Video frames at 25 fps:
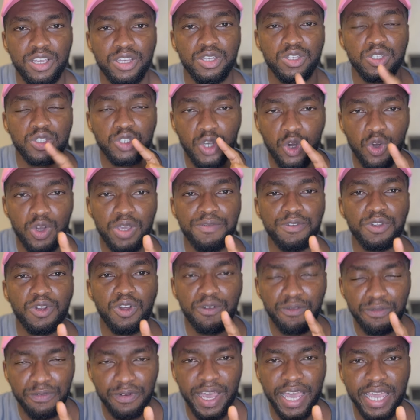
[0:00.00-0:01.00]
So if you
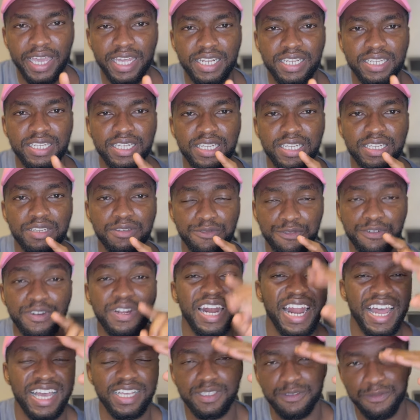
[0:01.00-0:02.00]
don't find
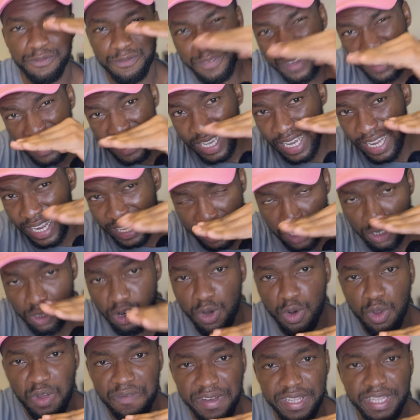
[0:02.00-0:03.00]
freelance visa
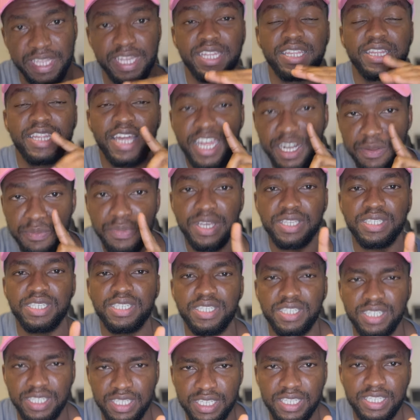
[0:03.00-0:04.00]
category over there, then it means
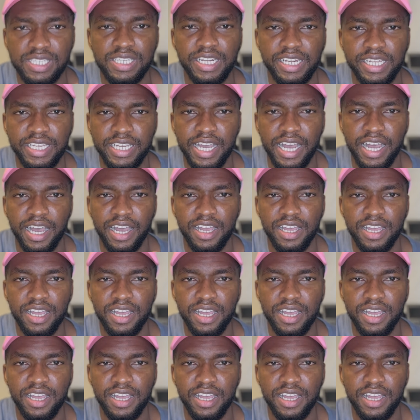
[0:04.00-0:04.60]
it's illegal.